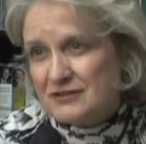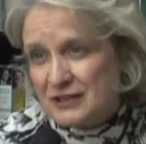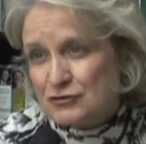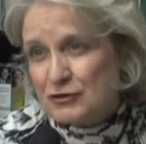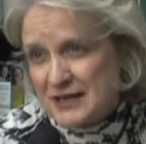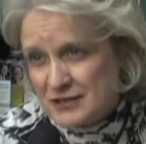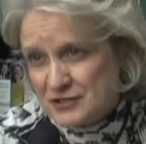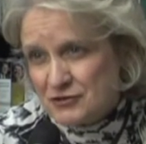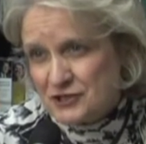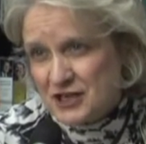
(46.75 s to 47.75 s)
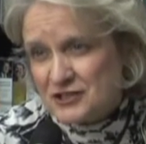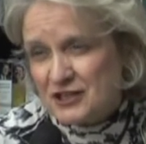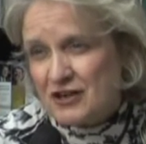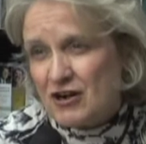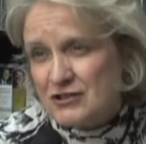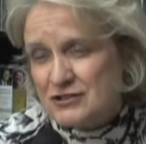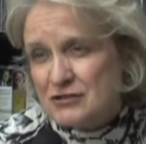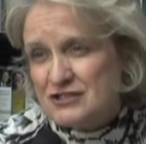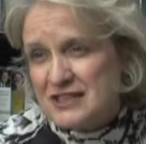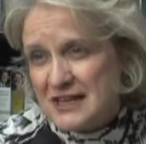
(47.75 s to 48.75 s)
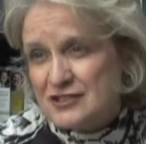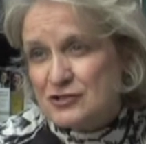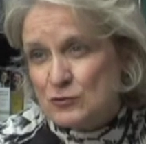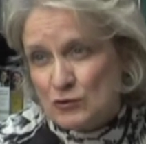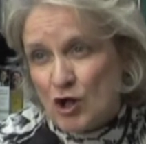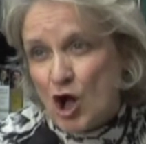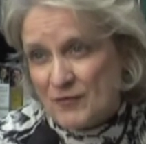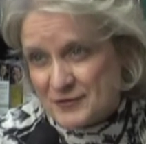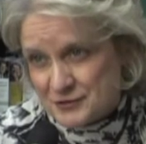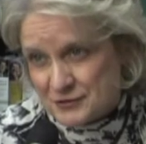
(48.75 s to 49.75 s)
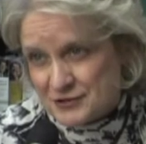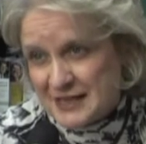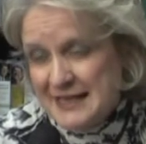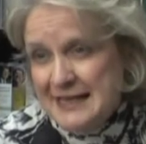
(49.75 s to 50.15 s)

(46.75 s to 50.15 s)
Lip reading: the Trade Association, and also state school officers.